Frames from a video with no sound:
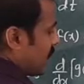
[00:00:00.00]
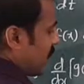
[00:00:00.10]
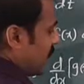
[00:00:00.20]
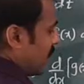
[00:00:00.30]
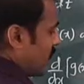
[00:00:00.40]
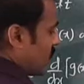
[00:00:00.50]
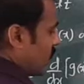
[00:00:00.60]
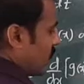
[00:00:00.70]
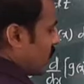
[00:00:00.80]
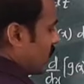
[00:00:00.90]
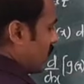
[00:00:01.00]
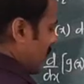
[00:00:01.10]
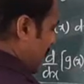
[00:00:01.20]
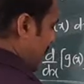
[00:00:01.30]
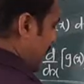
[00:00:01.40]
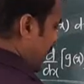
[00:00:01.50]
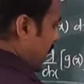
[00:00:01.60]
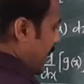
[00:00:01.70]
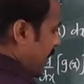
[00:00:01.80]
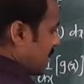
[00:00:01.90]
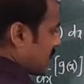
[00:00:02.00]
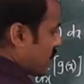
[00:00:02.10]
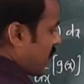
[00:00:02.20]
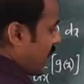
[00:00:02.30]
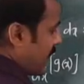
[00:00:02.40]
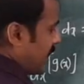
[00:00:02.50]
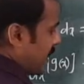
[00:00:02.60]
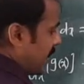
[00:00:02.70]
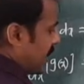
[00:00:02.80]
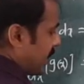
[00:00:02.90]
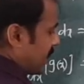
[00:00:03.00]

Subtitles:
into dx by dt,